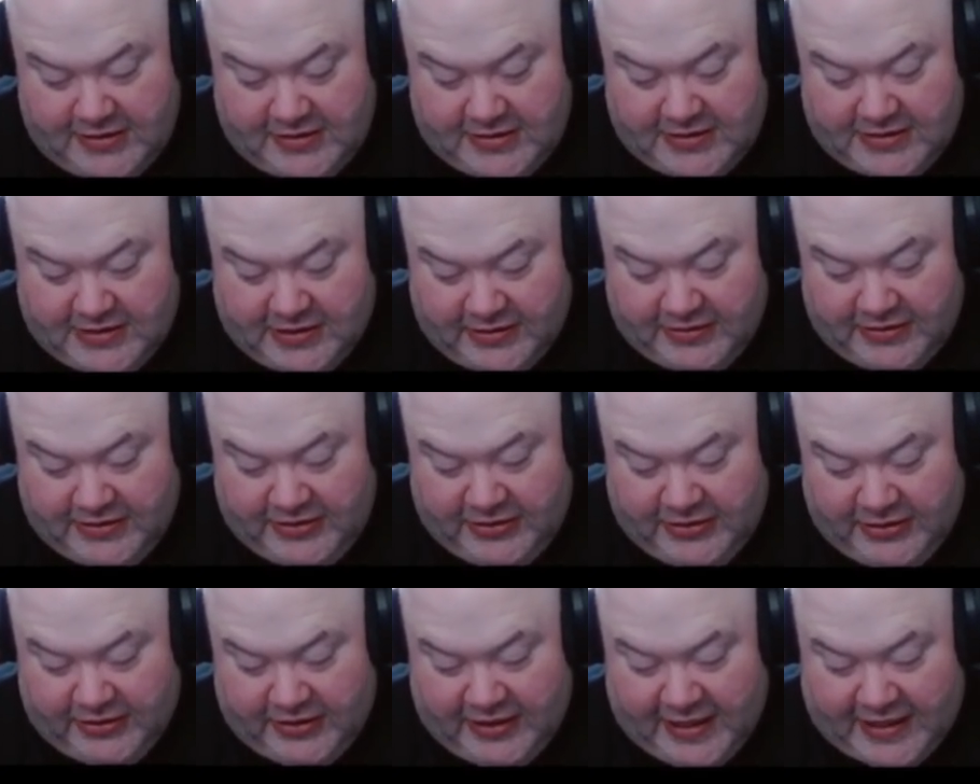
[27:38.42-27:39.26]
So
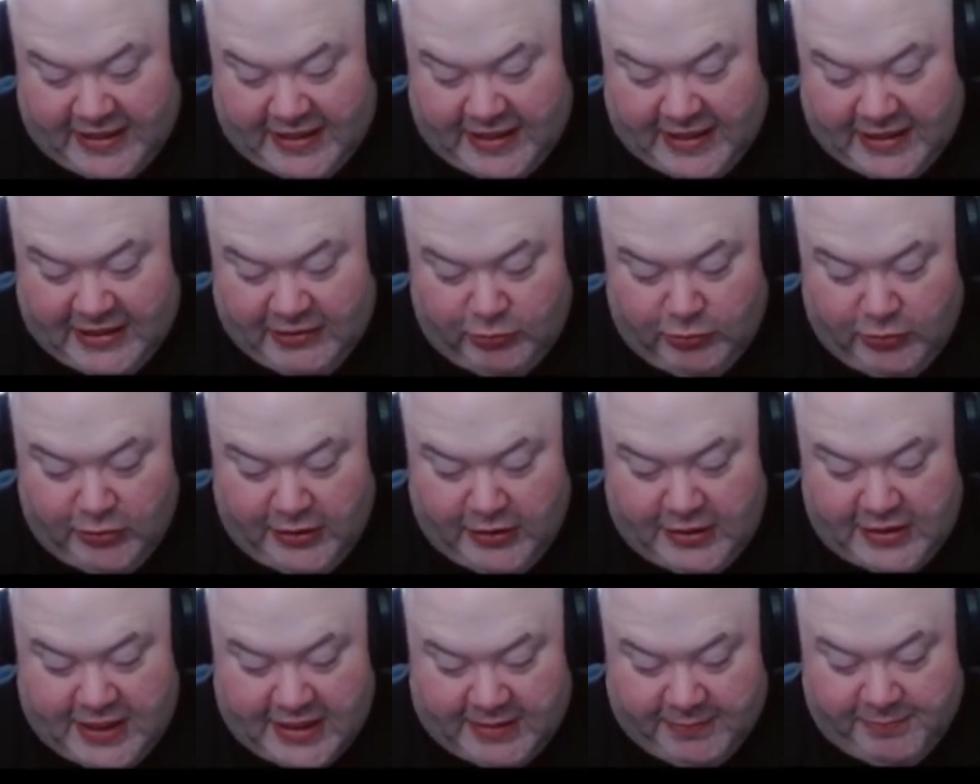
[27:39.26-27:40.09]
you know, like he could
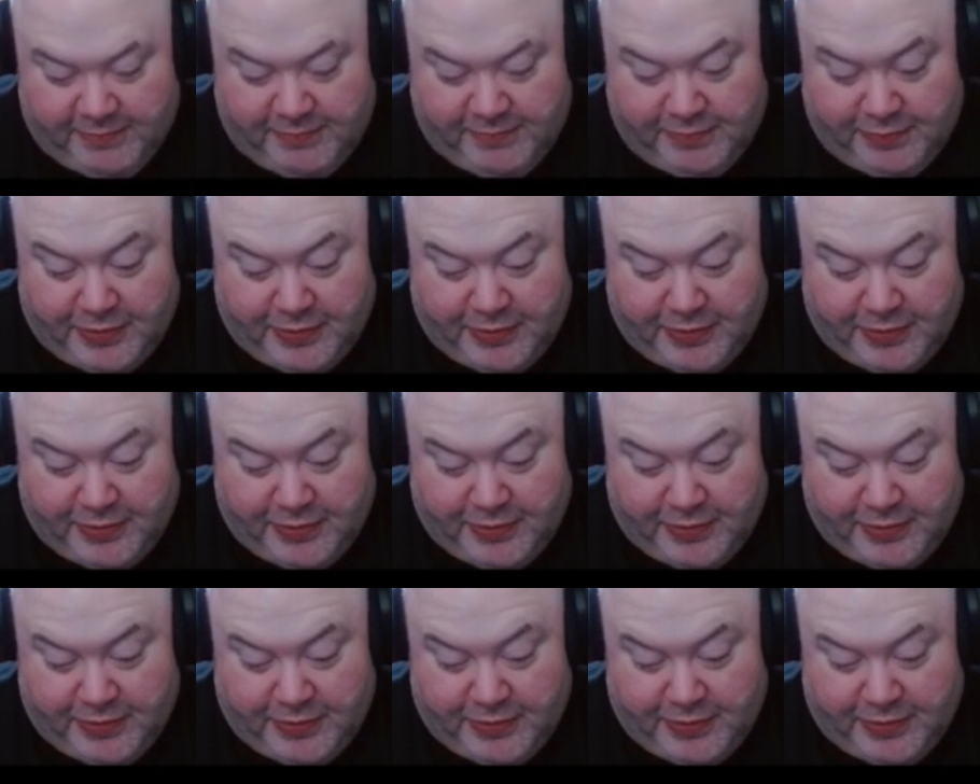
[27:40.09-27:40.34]
really take a